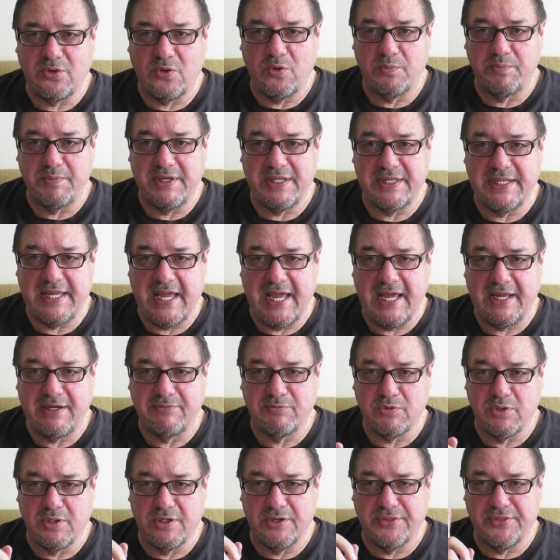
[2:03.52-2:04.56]
told me
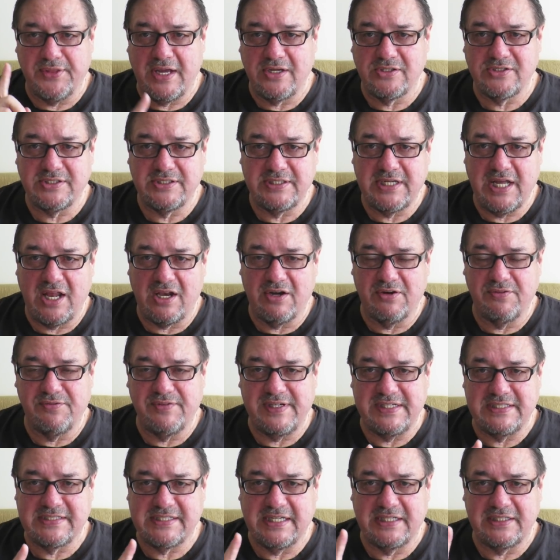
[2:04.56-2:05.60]
that, where a $1,000
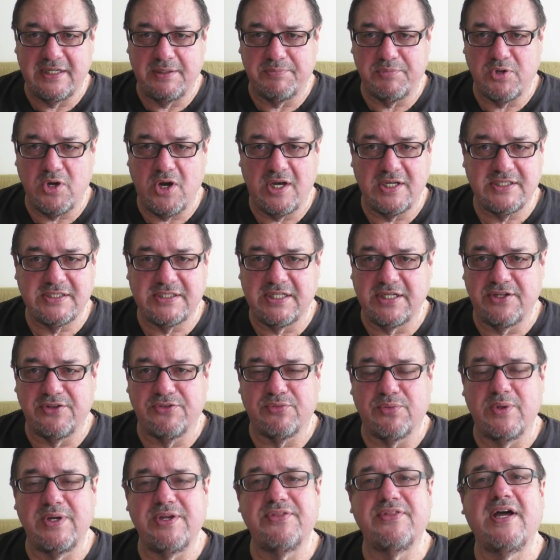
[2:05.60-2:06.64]
visa ended up costing
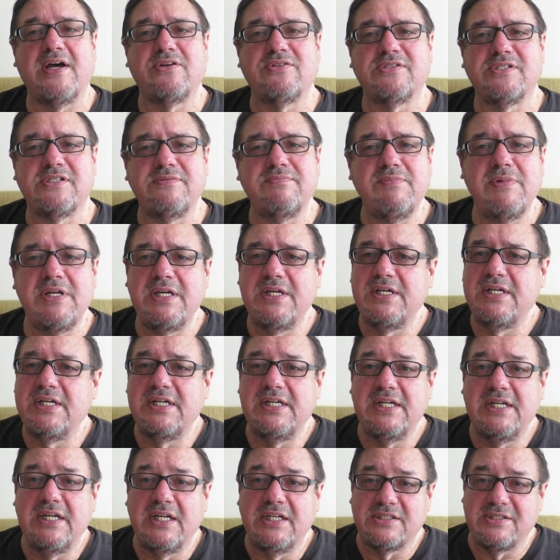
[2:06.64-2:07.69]
$3,000.
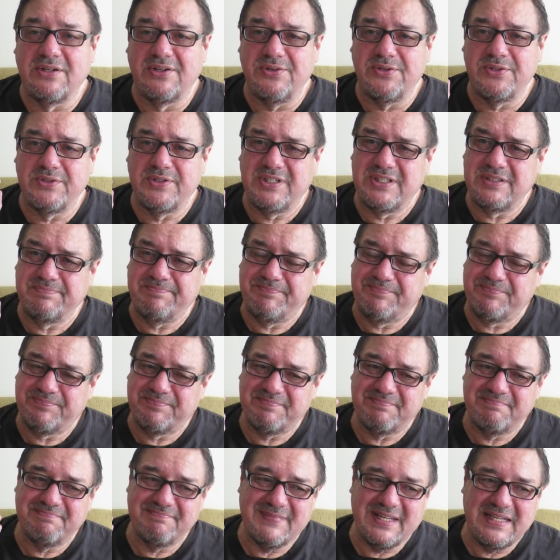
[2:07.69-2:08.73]
So
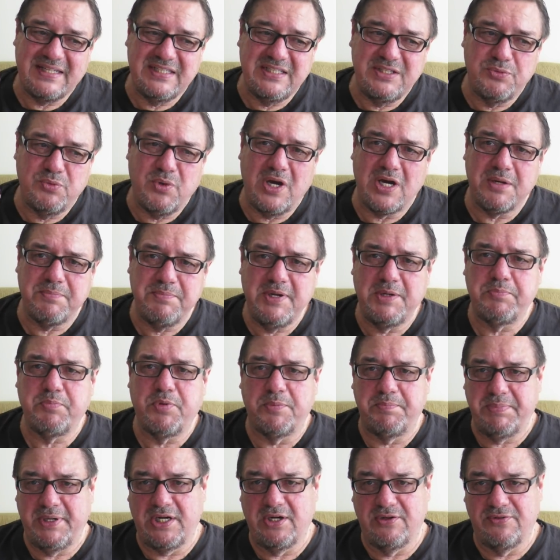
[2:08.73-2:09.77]
you want to be
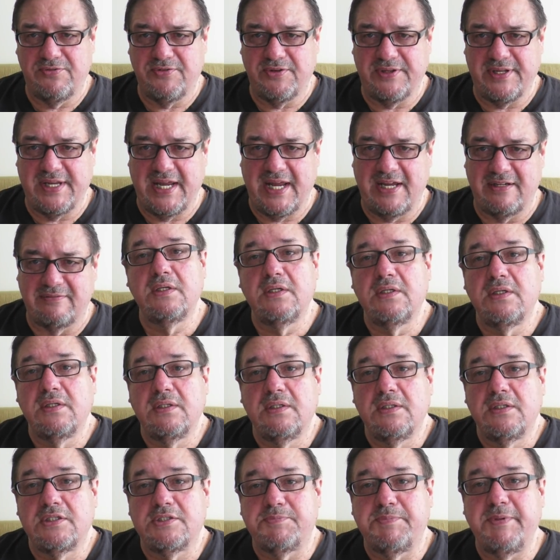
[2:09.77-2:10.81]
prepared for that.
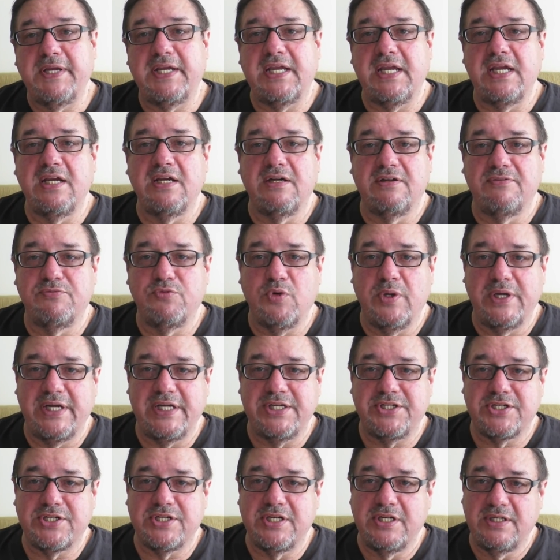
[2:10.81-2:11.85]
Speaking of
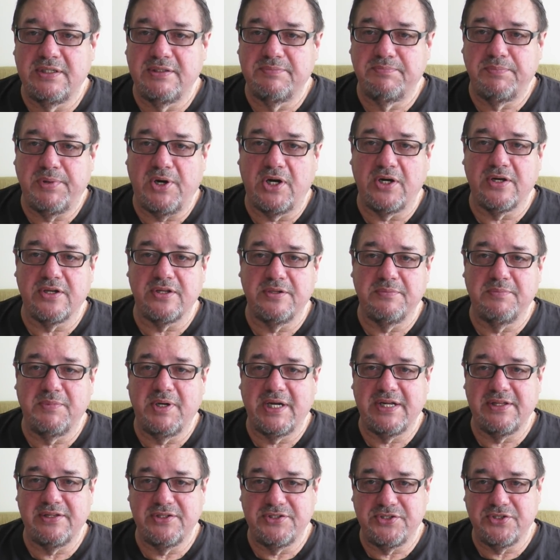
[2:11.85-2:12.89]
which, part of the
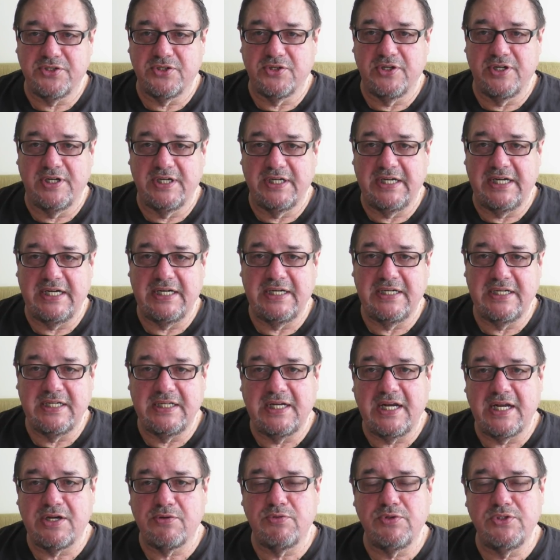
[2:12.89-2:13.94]
money that you're going to need,
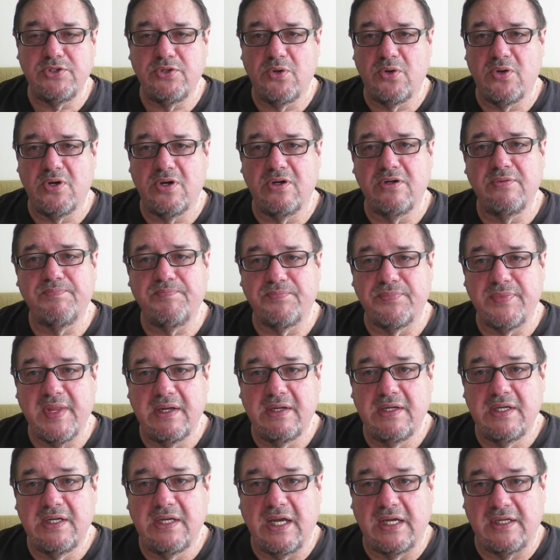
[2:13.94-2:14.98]
in Ecuador,
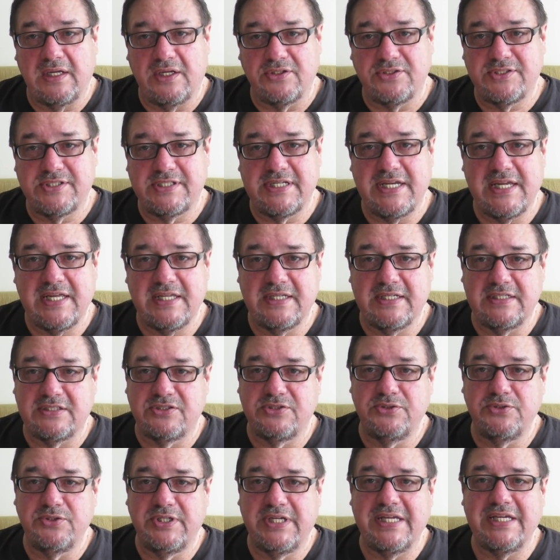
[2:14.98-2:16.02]
I'll say
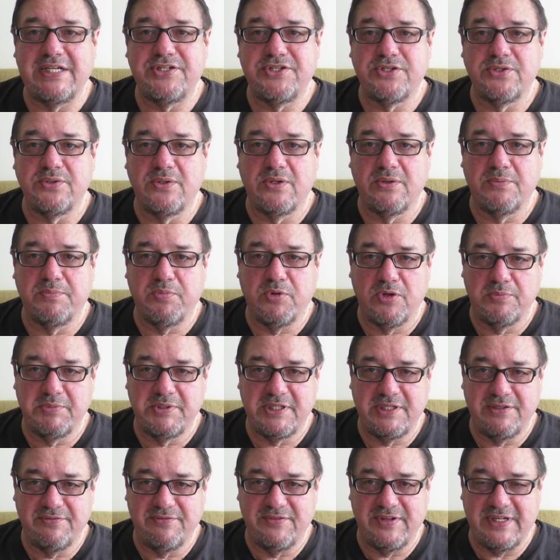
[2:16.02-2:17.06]
that to get your
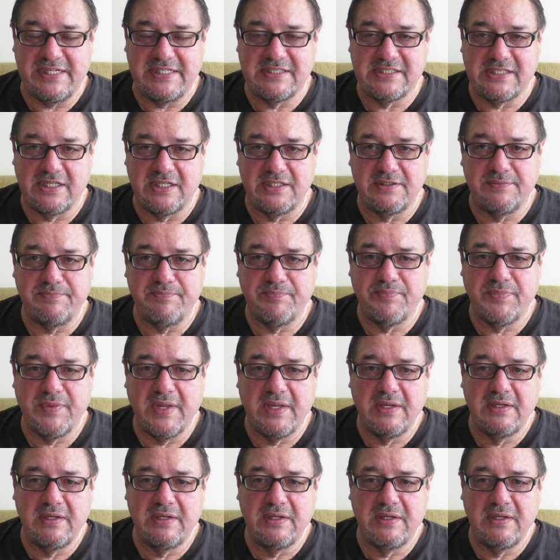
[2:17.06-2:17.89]
permanent visa,